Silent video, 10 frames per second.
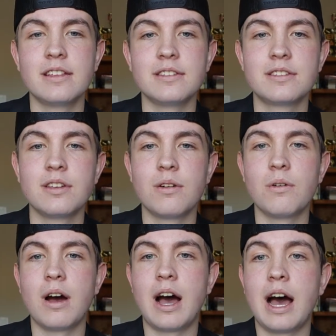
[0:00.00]

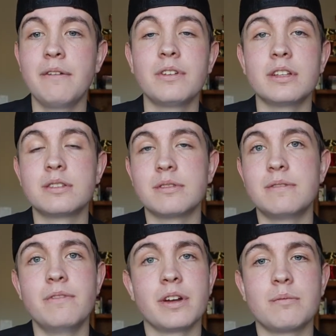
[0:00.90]
so I feel it's
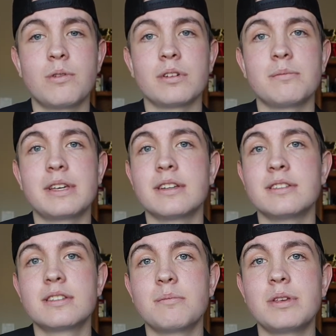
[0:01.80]
very important,
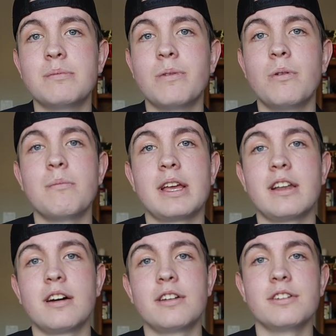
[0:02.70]
because some people may
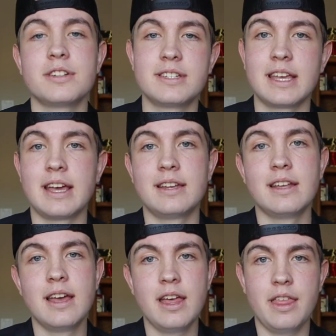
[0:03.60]
not
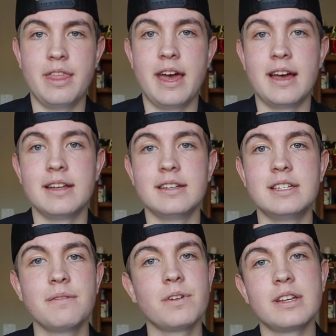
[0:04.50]
understand
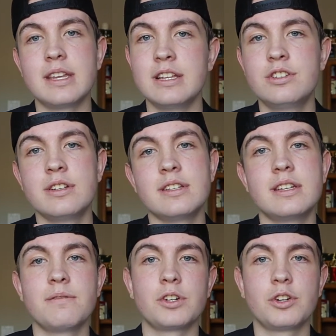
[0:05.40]
that different niches
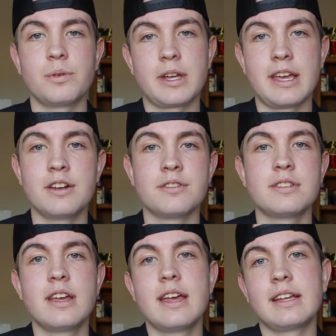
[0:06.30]
and different
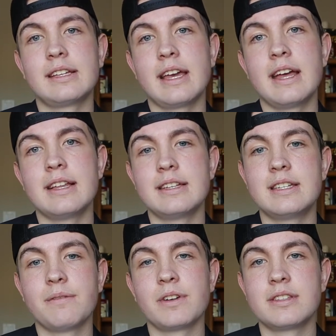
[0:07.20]
creators get
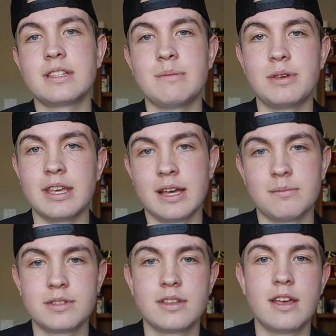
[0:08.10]
different
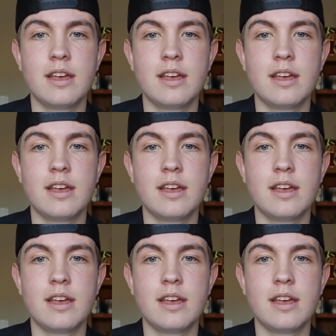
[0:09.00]
CPMs.